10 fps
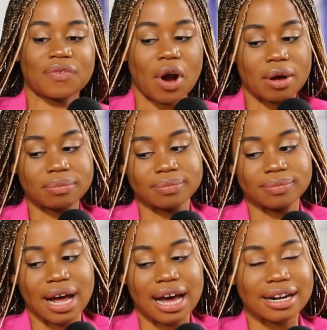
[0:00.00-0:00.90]

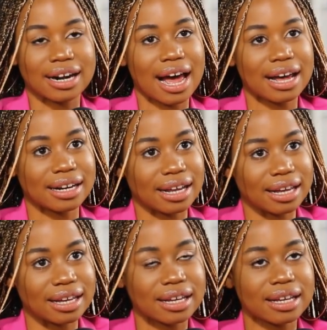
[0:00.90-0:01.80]
From
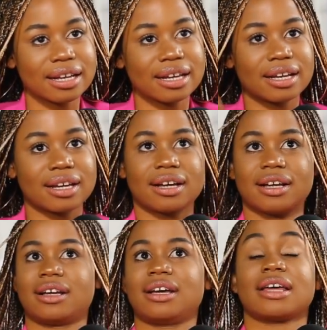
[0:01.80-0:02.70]
Harare,
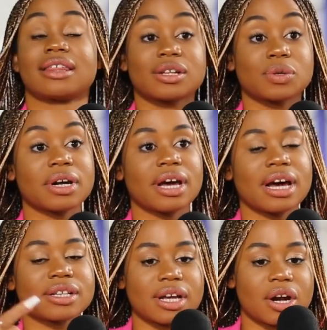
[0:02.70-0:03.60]
that's when
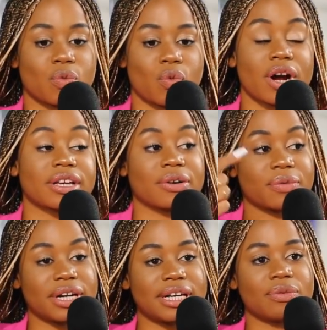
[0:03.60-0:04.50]
I started
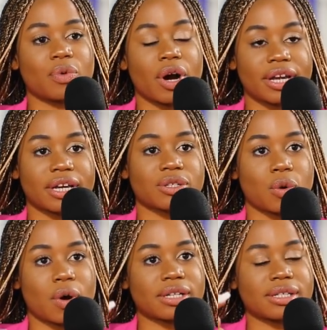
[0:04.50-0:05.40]
working
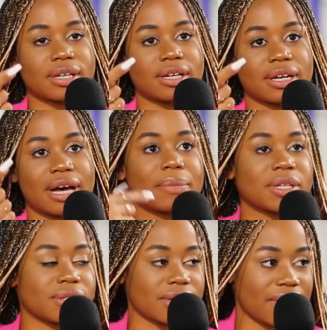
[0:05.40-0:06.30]
towards coming
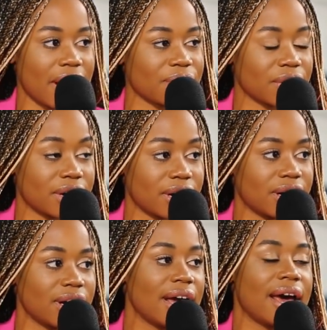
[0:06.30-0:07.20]
to South
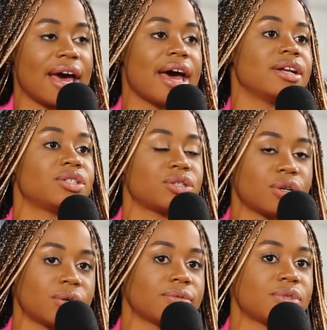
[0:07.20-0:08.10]
Africa and, you
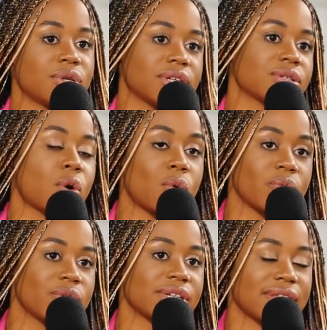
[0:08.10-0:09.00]
know, doing this whole
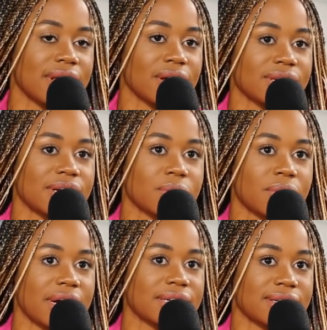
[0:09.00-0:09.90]
music thing, because that's
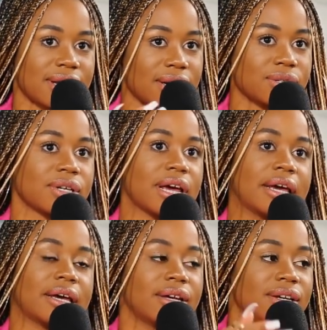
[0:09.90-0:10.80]
when I decided to,
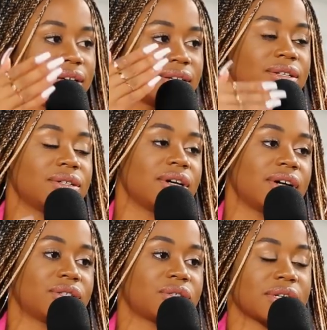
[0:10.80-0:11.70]
like,
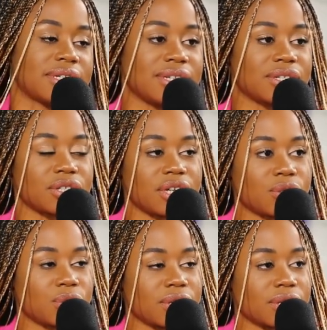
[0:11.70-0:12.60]
transition
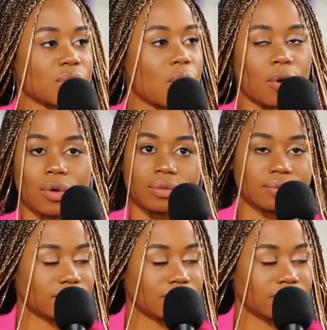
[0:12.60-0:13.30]
into this whole